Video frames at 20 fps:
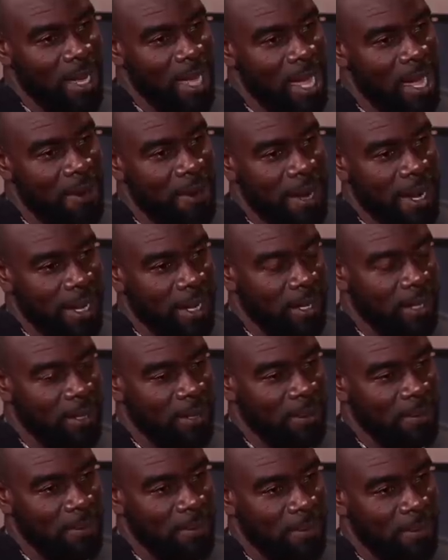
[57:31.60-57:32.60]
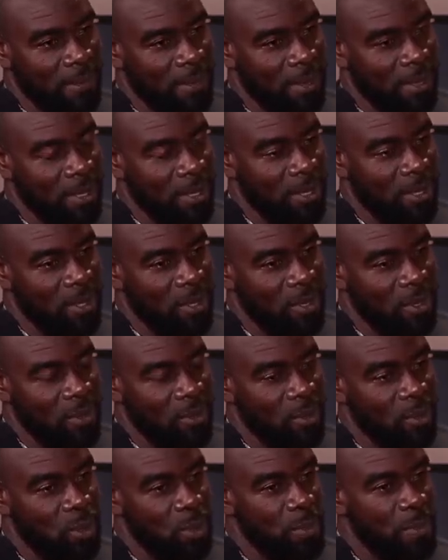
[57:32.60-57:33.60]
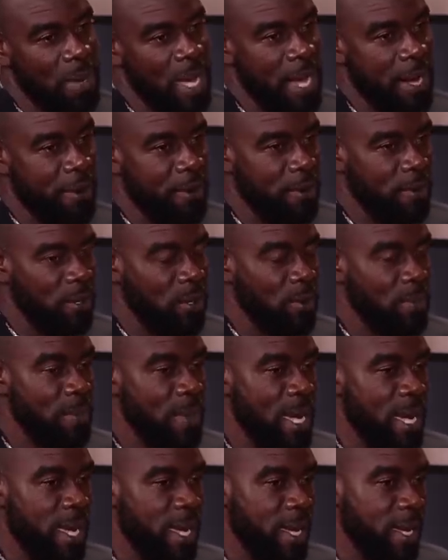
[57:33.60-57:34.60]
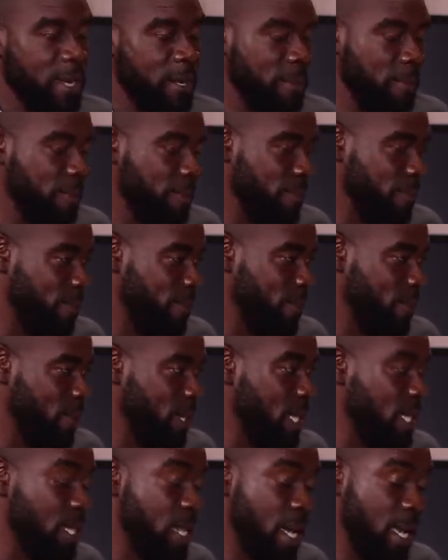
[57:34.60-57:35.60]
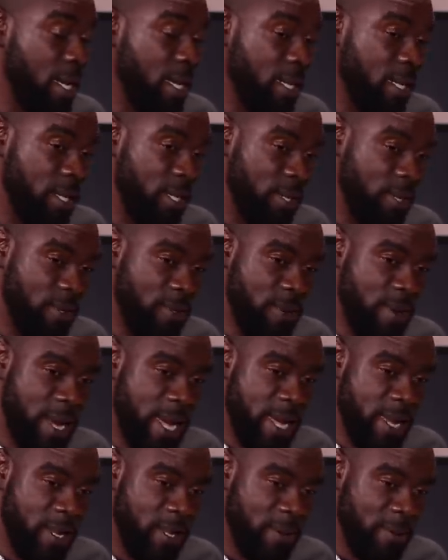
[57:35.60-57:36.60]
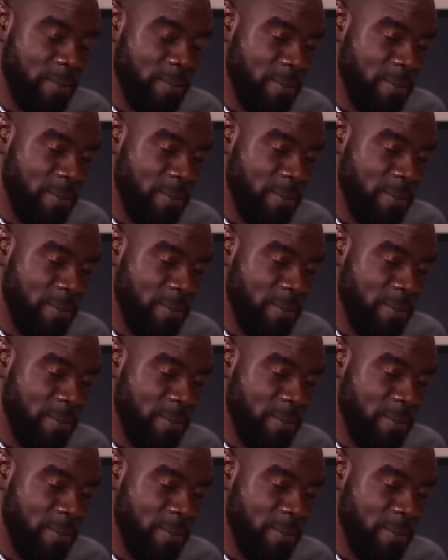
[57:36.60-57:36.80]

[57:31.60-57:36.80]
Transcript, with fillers: Alright. To my to my knowledge, right?